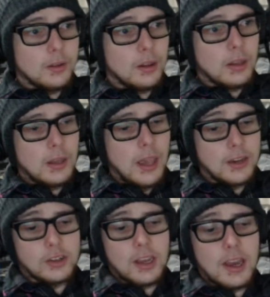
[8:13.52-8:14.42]

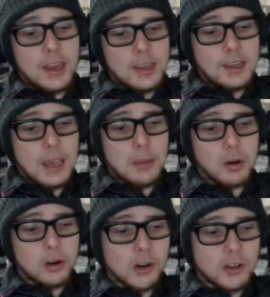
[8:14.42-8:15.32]
he came
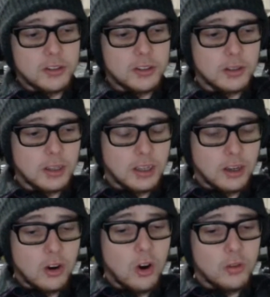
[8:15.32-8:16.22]
across
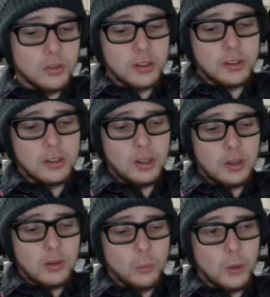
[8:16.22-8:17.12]
Corvus
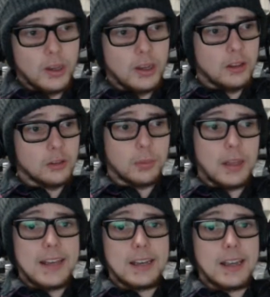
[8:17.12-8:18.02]
when his
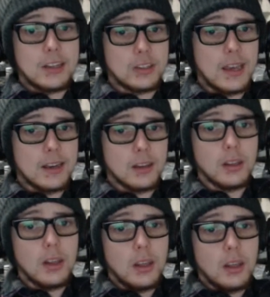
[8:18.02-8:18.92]
planet actually had
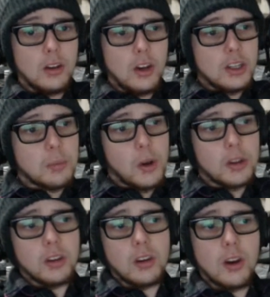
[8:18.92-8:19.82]
not a
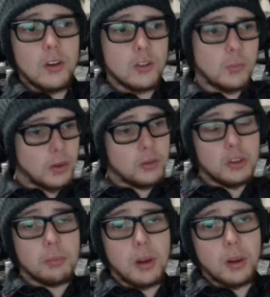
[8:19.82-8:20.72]
demonic incursion, but there was a
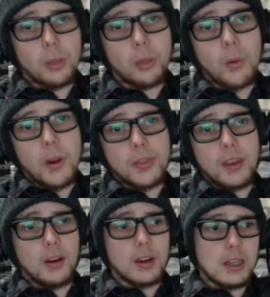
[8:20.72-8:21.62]
demonic threat
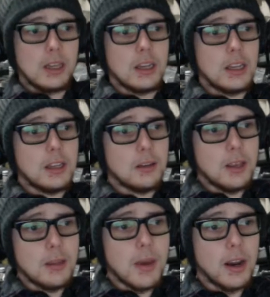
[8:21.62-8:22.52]
there, and
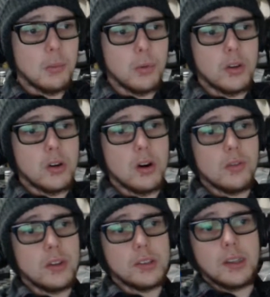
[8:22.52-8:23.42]
he met up with
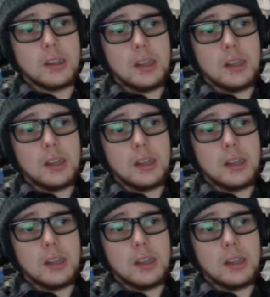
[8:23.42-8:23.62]
Corvus, and